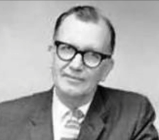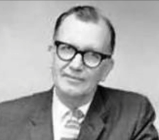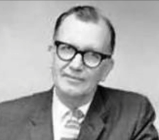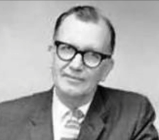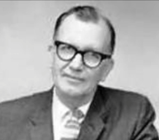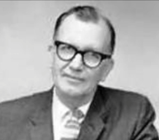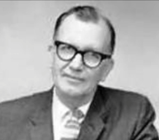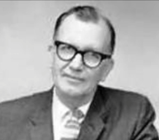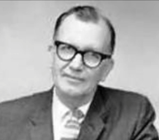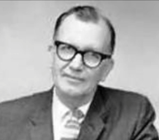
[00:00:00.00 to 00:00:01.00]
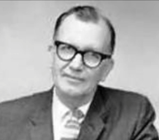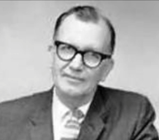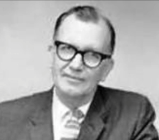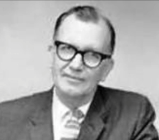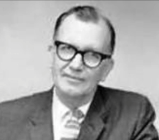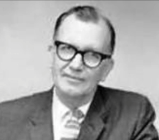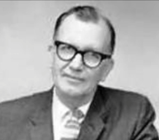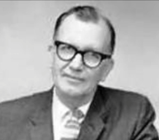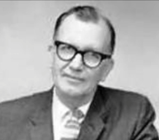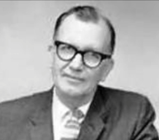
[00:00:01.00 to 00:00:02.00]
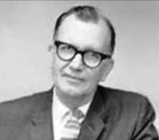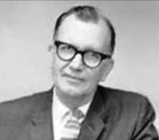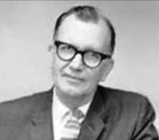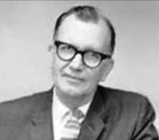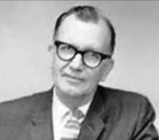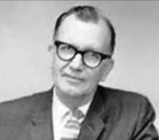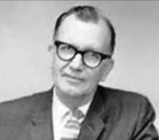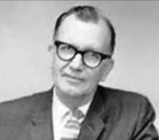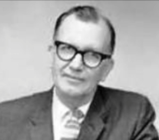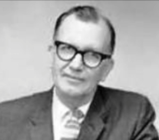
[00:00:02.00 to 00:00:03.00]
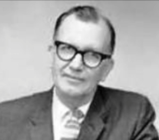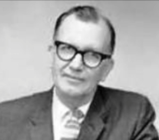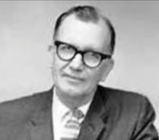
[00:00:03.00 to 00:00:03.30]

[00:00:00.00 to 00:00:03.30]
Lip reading: The face doesn't move, so there is nothing to read.